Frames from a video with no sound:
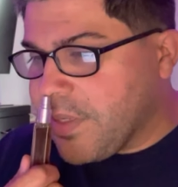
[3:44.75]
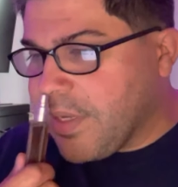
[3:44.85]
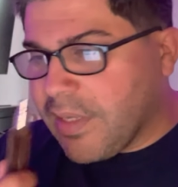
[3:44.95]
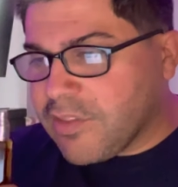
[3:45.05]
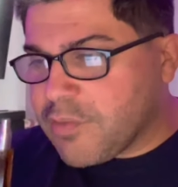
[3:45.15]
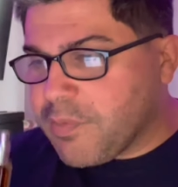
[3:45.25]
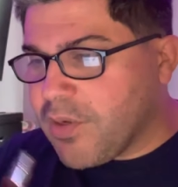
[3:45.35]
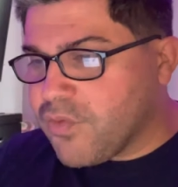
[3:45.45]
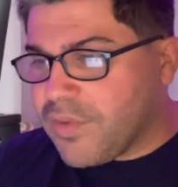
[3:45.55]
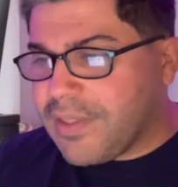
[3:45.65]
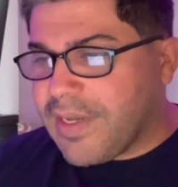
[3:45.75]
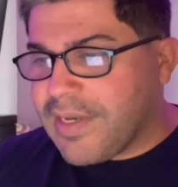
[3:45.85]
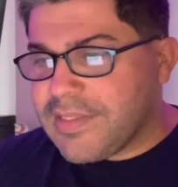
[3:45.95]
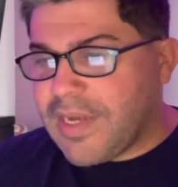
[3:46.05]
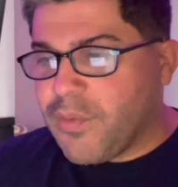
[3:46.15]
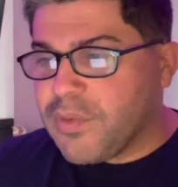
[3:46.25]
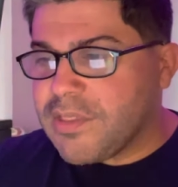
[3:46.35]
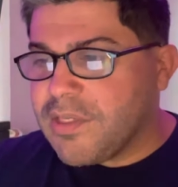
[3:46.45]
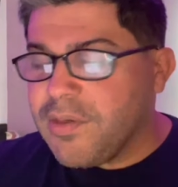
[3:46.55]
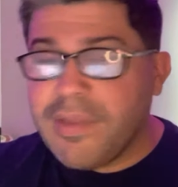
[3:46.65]
It just smells really nice. I will
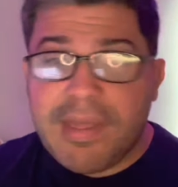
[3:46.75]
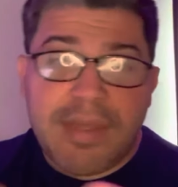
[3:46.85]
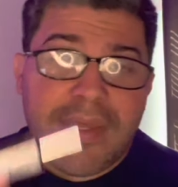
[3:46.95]
tell you that